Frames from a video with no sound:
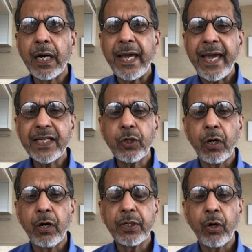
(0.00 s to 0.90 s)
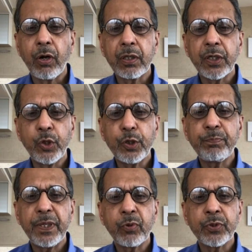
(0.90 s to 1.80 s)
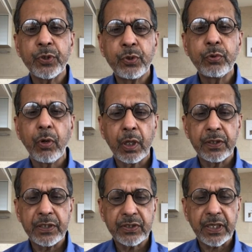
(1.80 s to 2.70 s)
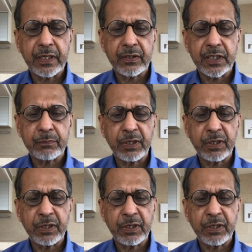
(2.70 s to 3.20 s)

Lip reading: egged on all the good people to do all these kind of things.